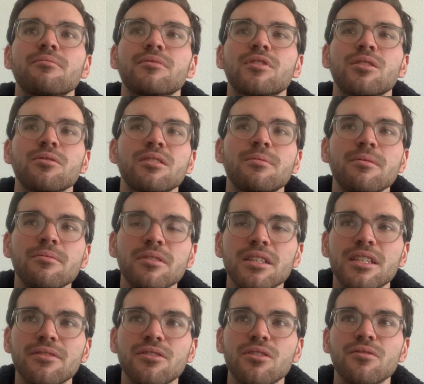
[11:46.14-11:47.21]
So it's been really
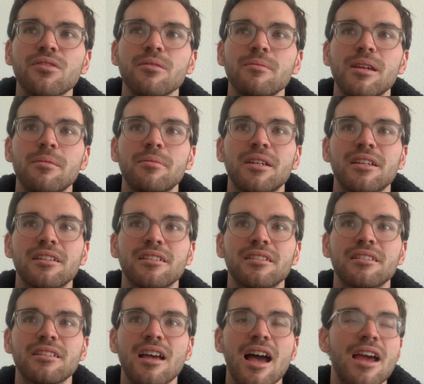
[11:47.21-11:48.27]
difficult for me
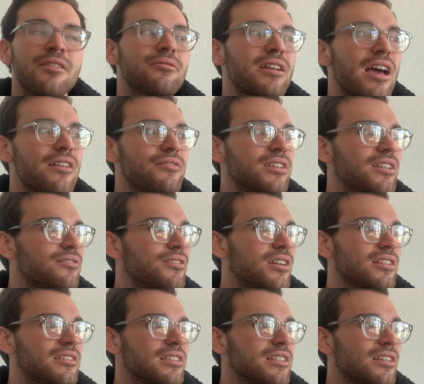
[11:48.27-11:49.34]
because I don't have any
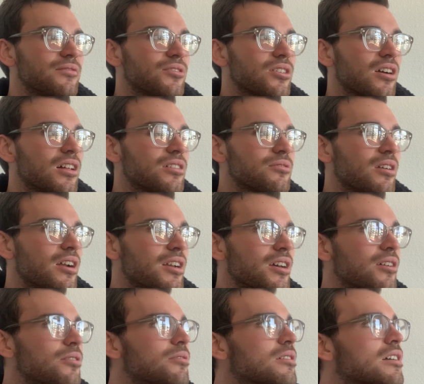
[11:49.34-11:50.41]
friends in Denver,
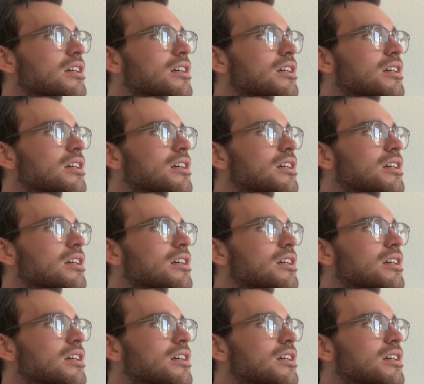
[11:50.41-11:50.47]
Colorado,